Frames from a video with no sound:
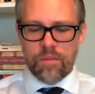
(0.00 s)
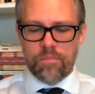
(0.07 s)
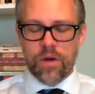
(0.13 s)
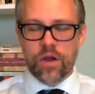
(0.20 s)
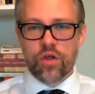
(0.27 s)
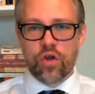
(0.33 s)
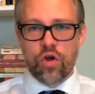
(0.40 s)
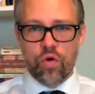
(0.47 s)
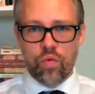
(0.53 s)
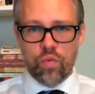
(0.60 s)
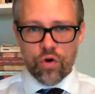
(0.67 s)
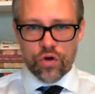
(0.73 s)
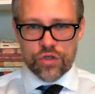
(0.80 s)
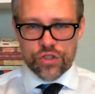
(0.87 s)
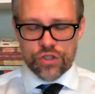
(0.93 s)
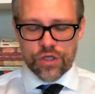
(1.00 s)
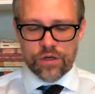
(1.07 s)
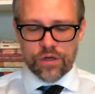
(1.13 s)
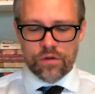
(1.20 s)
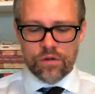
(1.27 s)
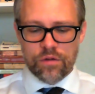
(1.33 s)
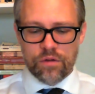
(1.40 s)
But
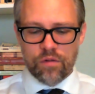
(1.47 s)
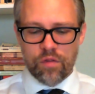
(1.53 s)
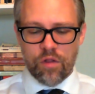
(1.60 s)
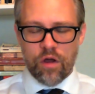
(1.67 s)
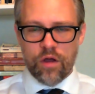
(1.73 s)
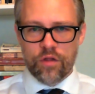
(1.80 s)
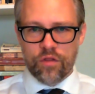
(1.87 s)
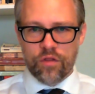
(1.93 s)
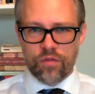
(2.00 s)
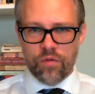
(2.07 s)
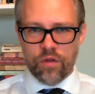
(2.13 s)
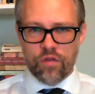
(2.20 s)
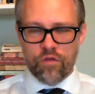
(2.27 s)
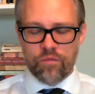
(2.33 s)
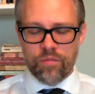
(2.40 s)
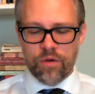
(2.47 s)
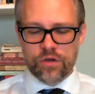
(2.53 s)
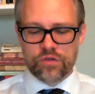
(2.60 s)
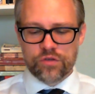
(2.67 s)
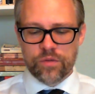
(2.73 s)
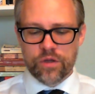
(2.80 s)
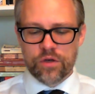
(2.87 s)
coercion, laws and threats of
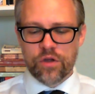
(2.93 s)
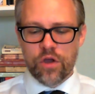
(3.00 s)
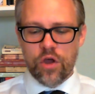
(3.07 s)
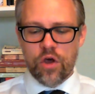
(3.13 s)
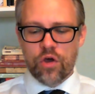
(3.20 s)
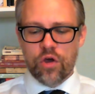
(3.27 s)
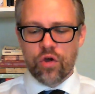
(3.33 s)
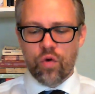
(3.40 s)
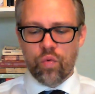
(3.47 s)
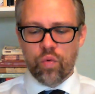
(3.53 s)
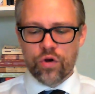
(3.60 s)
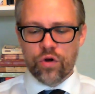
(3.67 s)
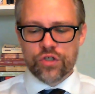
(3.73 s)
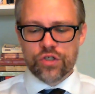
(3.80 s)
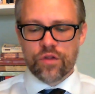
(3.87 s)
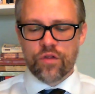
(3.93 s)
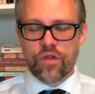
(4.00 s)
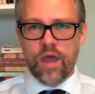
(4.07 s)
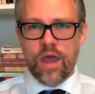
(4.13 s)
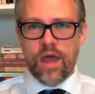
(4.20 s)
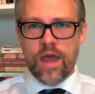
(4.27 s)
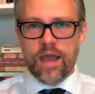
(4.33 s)
punishment,
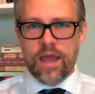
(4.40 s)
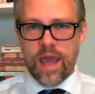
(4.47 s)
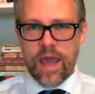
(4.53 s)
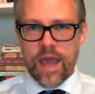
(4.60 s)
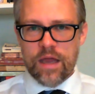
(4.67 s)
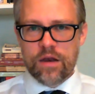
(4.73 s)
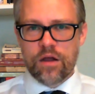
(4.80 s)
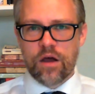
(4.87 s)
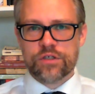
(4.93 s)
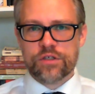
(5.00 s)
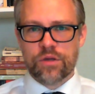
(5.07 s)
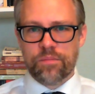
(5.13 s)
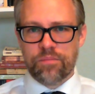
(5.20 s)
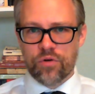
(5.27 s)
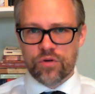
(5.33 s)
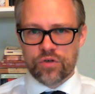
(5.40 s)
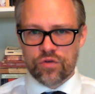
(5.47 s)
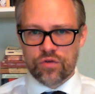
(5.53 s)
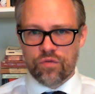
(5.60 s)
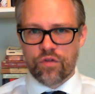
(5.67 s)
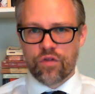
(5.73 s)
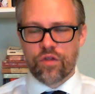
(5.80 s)
coercions cannot
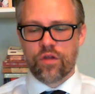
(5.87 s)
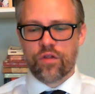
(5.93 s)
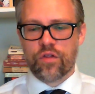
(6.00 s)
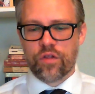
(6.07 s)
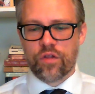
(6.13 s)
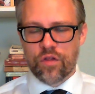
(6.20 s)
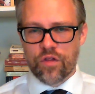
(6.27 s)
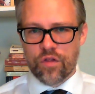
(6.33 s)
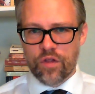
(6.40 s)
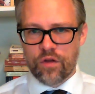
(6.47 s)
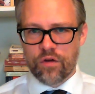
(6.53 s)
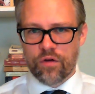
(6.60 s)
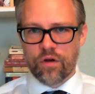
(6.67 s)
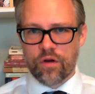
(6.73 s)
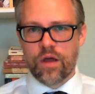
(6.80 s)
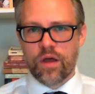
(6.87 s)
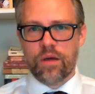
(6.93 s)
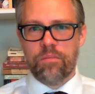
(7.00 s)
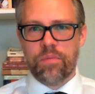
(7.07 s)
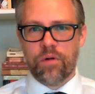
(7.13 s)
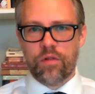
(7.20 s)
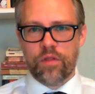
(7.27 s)
produce sincere
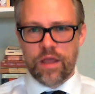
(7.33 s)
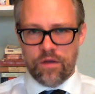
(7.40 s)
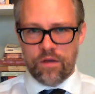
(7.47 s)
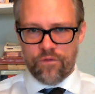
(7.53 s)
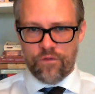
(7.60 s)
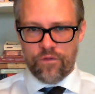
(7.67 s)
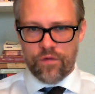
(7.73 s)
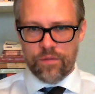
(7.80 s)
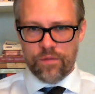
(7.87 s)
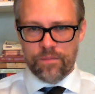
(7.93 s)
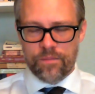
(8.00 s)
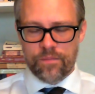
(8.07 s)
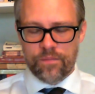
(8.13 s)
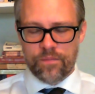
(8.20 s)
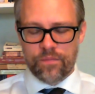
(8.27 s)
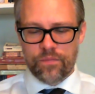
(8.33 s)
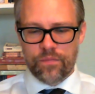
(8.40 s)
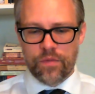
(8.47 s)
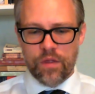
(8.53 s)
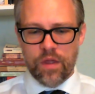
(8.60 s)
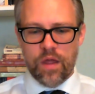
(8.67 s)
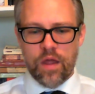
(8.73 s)
belief.
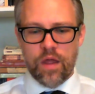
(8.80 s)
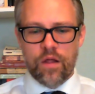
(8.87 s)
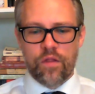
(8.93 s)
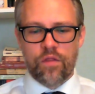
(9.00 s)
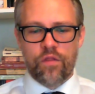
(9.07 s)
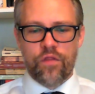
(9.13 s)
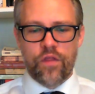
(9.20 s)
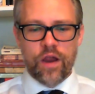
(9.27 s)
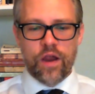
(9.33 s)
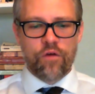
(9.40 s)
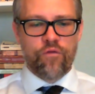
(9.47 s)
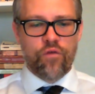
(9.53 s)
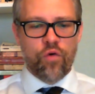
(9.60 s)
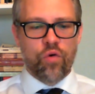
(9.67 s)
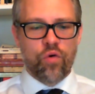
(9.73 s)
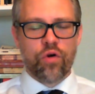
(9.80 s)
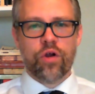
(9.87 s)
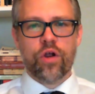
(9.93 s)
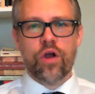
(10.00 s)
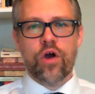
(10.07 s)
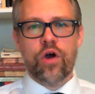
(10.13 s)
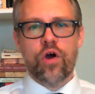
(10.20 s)

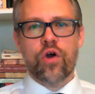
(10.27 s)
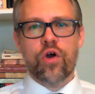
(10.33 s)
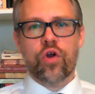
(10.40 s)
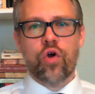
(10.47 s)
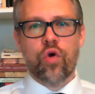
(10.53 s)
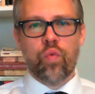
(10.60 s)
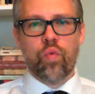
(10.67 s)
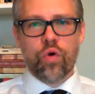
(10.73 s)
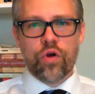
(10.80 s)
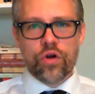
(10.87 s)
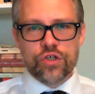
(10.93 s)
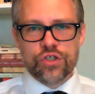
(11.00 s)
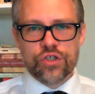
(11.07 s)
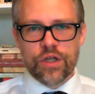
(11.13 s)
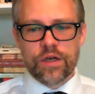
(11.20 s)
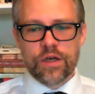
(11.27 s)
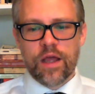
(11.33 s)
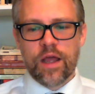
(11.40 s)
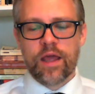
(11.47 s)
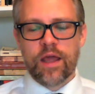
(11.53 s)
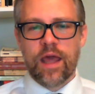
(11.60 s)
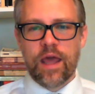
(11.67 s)
Therefore, coercion
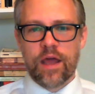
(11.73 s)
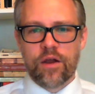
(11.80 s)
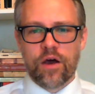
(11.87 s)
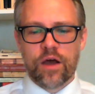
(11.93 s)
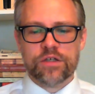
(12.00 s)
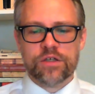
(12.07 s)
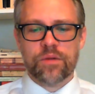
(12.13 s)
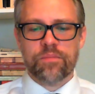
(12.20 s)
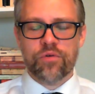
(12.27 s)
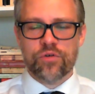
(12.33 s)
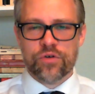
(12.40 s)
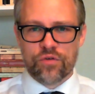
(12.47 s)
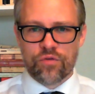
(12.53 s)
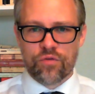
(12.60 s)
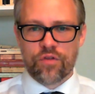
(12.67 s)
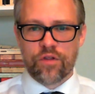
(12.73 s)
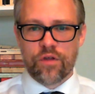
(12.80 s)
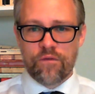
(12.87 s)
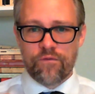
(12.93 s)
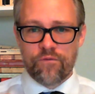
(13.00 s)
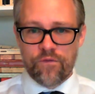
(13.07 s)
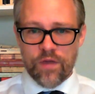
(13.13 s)
cannot produce
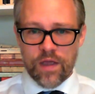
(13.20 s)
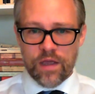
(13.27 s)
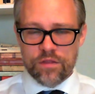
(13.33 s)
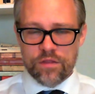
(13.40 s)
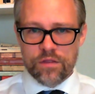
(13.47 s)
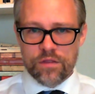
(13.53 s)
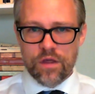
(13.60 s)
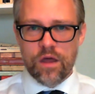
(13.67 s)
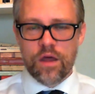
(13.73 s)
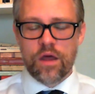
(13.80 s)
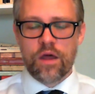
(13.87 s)
faith.